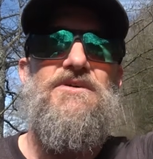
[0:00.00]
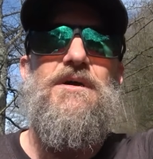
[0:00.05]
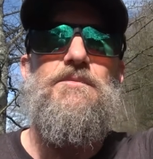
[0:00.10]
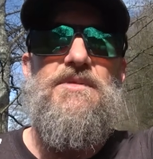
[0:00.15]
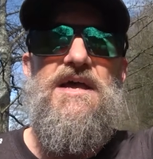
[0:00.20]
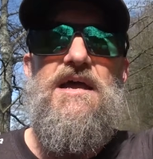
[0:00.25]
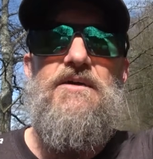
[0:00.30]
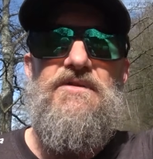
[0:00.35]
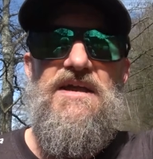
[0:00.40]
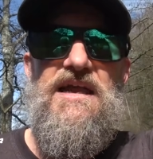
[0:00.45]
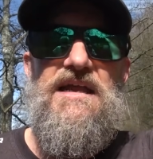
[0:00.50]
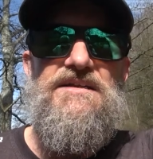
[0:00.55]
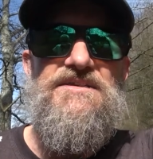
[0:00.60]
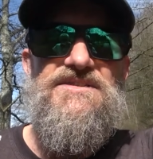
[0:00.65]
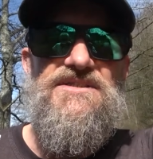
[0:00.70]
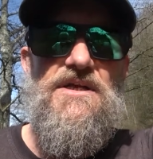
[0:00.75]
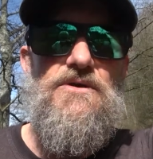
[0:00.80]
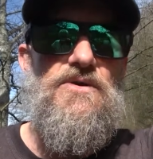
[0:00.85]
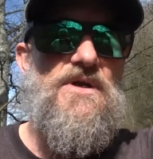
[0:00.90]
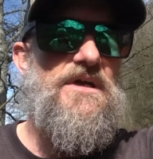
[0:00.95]
up there again.
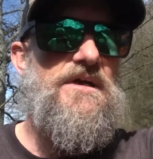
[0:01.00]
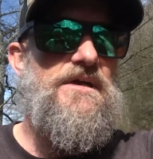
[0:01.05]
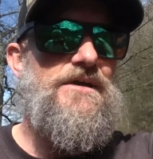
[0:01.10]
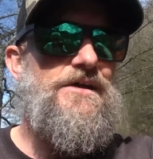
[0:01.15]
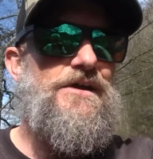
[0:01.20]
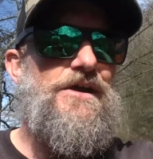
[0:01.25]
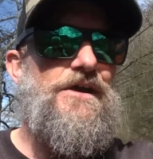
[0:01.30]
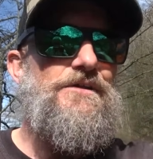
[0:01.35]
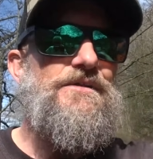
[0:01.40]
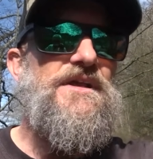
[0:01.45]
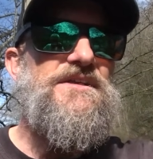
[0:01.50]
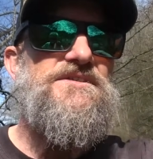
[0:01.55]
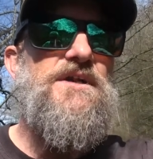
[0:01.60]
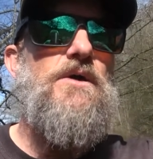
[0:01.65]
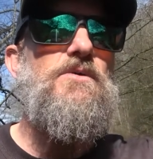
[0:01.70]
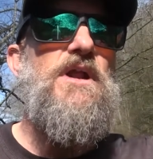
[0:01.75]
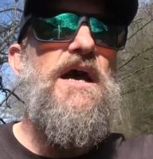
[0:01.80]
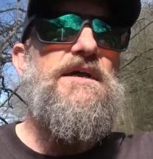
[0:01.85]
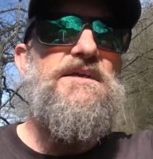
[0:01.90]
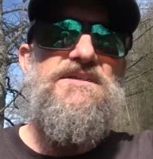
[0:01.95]
So there's
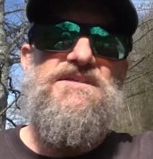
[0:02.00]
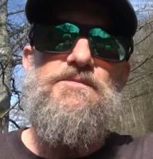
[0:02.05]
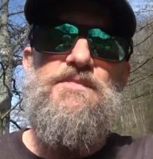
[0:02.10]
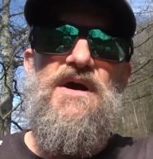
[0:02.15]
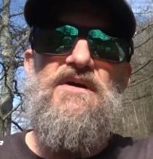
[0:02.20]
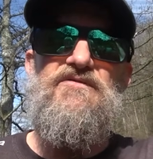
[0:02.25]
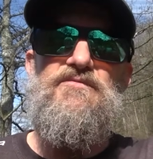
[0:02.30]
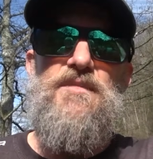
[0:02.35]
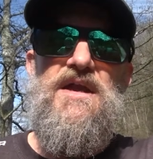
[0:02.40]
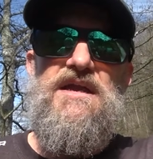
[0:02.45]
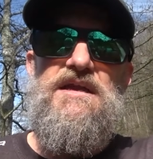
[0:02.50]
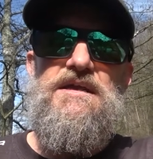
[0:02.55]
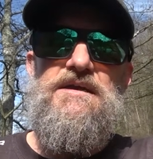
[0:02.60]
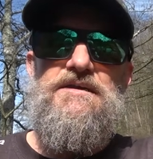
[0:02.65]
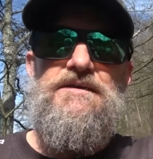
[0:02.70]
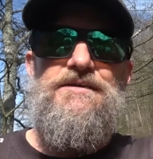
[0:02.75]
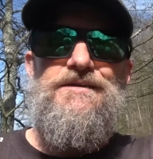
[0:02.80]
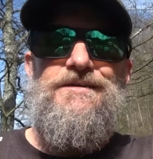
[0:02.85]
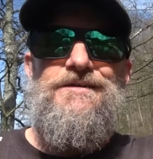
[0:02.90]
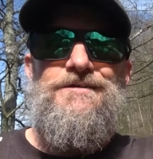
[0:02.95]
no lakes above me.
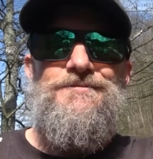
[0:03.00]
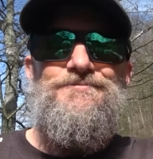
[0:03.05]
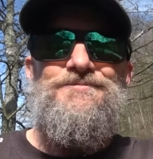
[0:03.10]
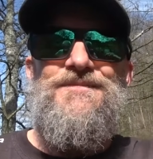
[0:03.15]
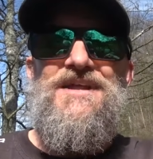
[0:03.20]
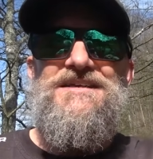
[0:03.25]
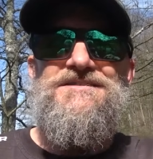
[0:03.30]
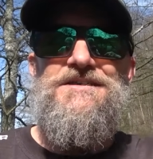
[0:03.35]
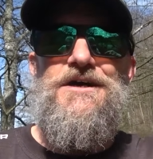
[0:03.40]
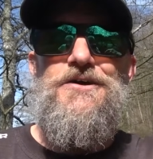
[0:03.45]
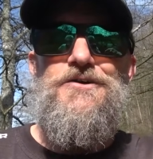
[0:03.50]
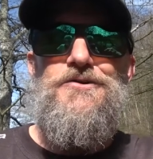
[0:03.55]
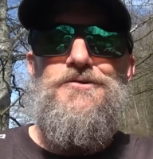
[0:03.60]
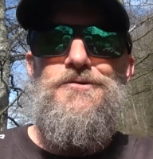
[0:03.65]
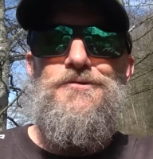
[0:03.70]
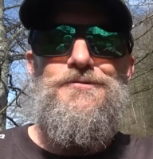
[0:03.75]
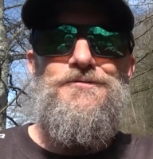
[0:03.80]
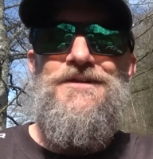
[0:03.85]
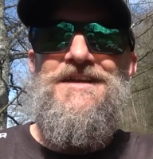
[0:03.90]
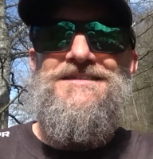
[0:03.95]
There's
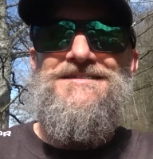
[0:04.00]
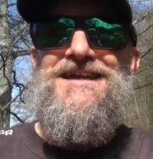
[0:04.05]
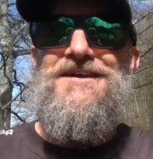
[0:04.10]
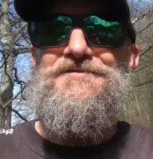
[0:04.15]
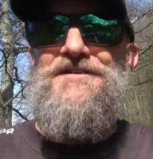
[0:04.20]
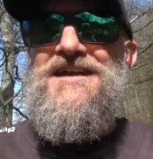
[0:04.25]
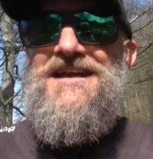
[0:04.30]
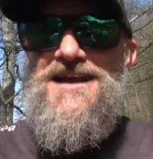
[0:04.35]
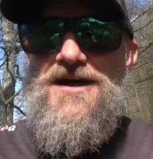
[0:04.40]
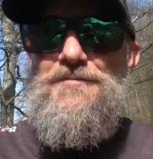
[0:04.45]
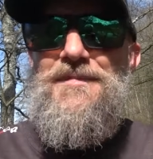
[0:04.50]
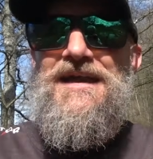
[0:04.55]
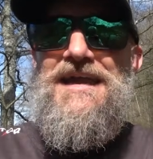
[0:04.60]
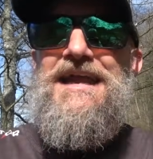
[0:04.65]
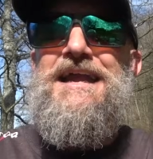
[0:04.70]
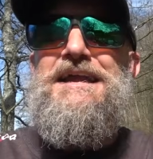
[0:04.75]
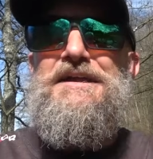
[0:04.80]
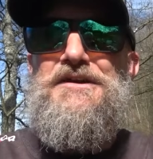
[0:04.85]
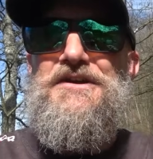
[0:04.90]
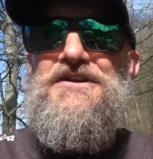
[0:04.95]
nothing coming
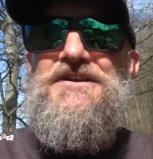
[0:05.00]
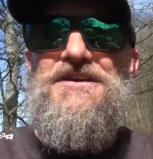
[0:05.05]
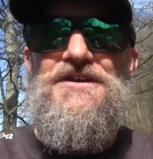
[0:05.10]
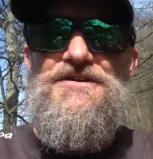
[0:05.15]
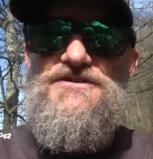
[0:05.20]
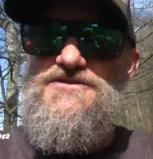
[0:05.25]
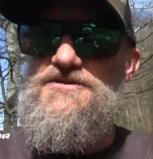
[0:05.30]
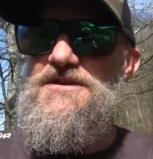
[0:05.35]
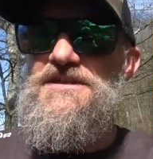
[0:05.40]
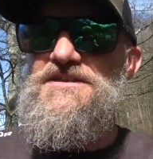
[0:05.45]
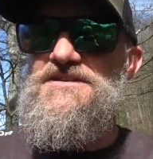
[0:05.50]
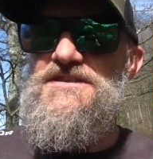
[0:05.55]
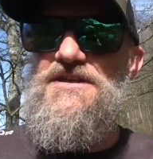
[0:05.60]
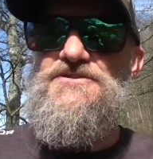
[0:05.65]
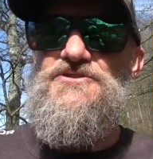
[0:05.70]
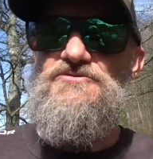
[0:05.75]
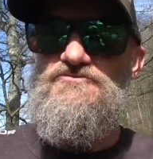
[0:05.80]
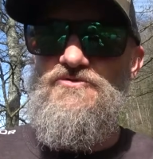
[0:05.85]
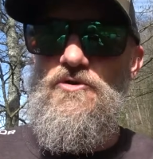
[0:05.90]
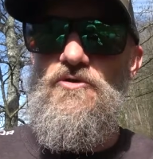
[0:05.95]
in because you're in
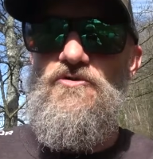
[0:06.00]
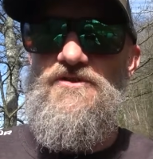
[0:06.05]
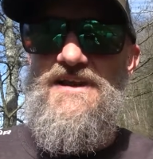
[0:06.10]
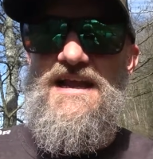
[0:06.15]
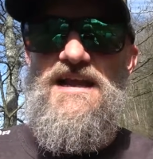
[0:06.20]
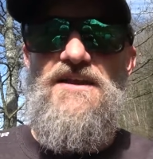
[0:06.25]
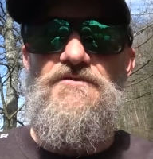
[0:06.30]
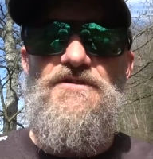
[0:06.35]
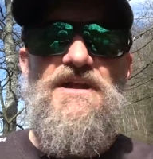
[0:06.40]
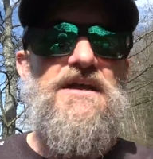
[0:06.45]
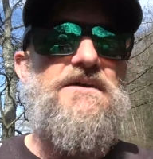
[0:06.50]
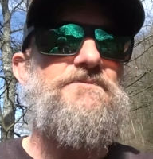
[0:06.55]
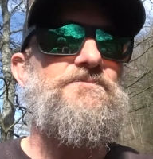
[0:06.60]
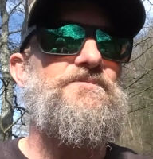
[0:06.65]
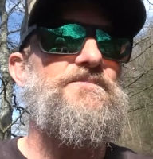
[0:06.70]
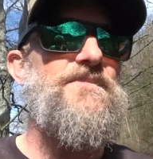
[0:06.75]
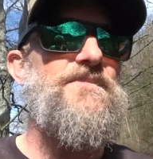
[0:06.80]
such a rural area.